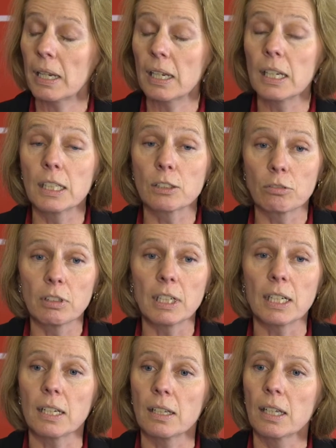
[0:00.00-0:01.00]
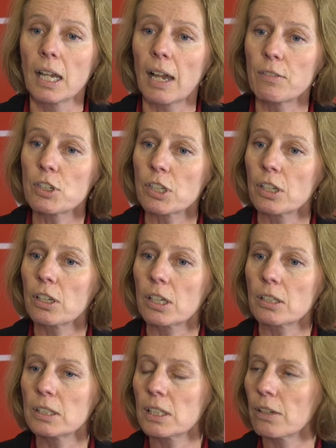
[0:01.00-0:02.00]
is really having to
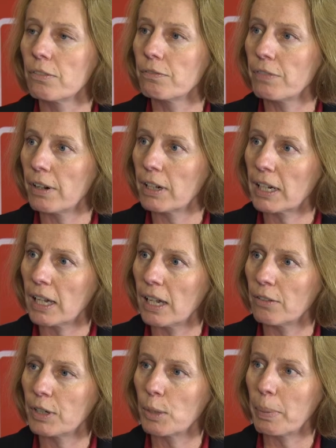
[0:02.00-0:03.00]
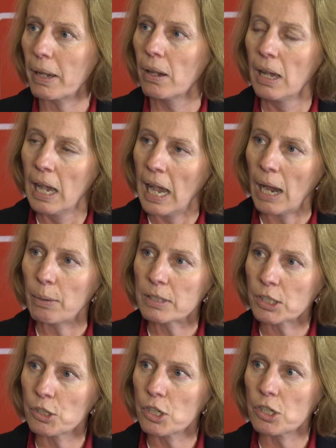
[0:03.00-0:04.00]
consider very carefully about how
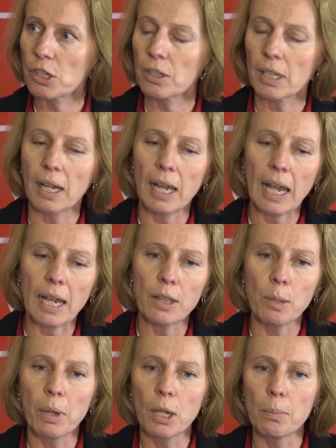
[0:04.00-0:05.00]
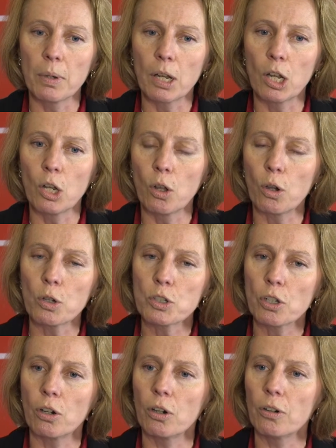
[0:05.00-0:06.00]
it's going to do that. At the moment, a
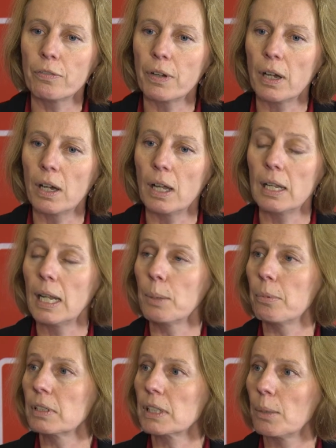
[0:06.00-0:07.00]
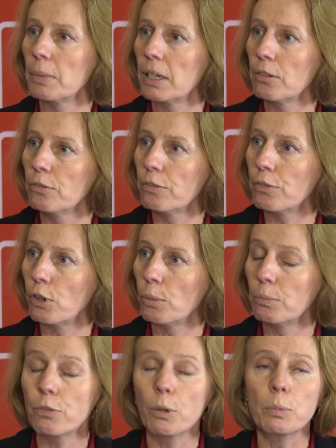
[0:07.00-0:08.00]
lot of labour is coming in
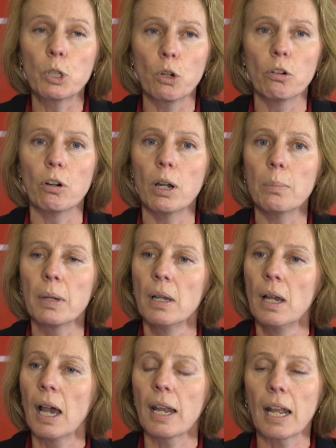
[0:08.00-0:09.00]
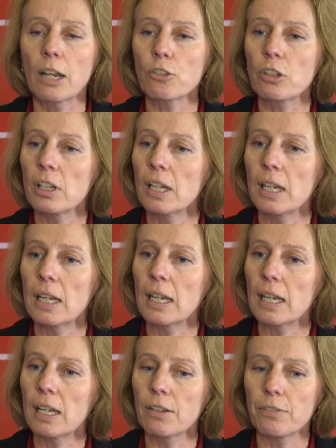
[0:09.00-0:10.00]
from Europe. And actually,
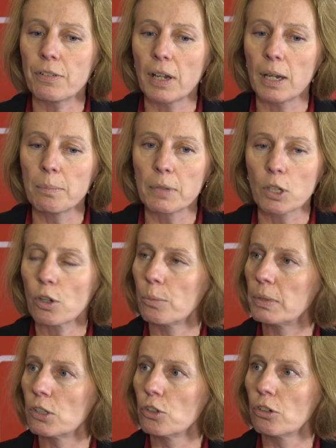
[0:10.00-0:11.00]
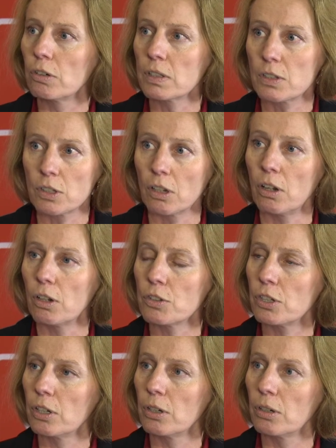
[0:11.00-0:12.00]
if the economies in Europe
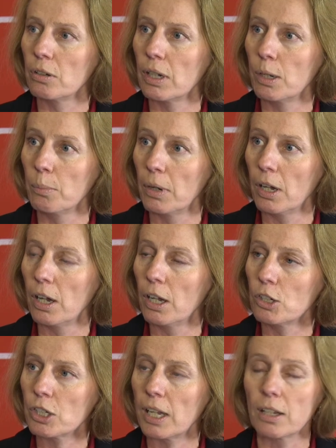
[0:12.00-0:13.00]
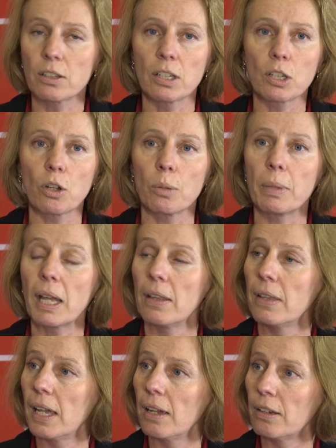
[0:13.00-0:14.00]
start to emerge out of the economy
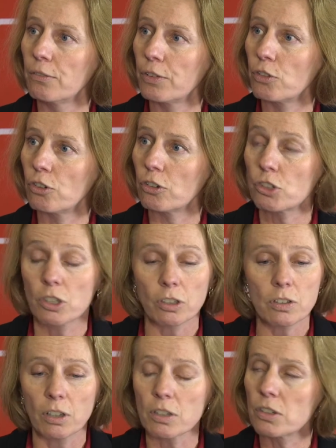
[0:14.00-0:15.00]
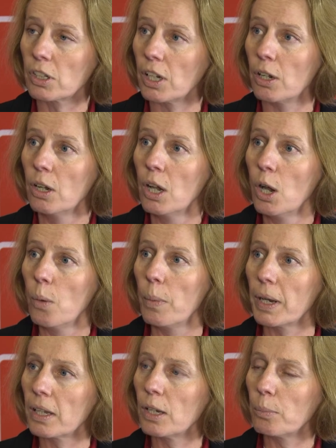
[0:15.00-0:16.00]
and their infrastructure starts to go,
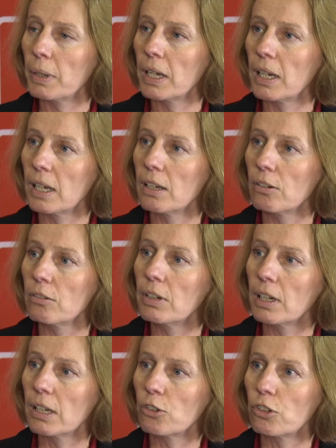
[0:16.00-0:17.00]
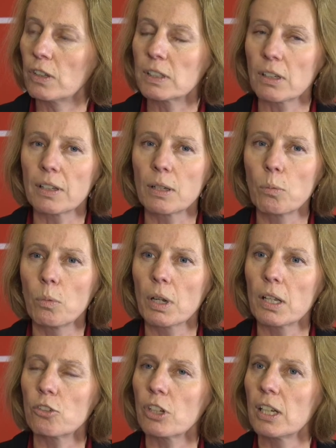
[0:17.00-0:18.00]
we're going to be in a real issue. So I think
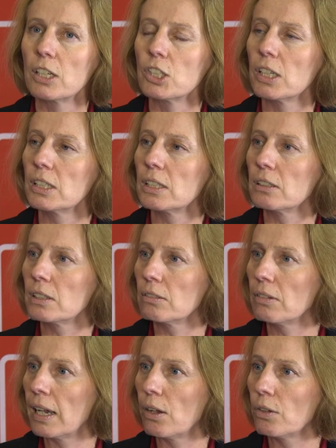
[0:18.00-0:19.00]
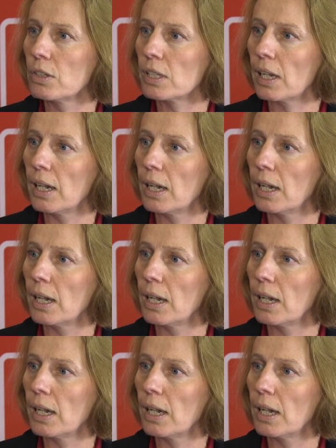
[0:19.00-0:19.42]
one of the challenges is around